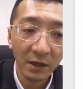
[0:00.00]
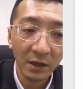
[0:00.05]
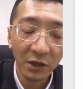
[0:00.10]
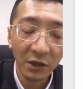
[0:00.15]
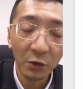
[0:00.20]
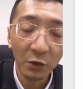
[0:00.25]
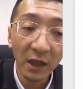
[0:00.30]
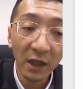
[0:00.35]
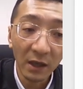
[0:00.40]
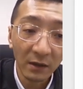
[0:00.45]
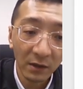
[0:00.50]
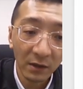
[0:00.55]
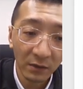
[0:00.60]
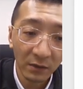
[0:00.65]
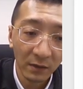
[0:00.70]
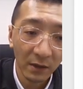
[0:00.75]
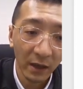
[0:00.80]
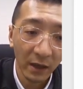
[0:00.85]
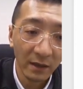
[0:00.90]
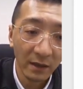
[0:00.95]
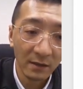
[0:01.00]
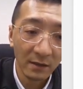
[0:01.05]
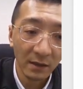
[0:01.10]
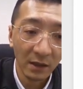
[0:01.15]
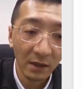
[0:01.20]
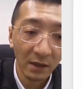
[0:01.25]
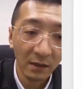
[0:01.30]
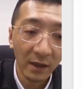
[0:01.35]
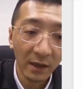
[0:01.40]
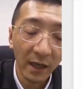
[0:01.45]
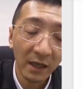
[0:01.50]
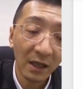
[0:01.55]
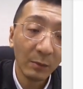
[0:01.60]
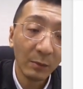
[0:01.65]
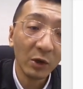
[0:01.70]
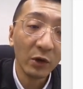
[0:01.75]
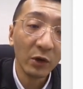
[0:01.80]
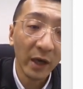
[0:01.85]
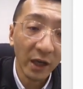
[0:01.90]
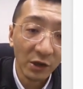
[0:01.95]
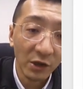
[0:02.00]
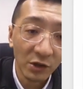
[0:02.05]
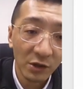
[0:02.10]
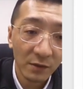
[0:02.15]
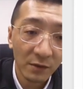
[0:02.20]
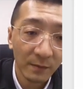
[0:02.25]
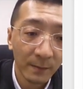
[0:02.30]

unit is in kWh.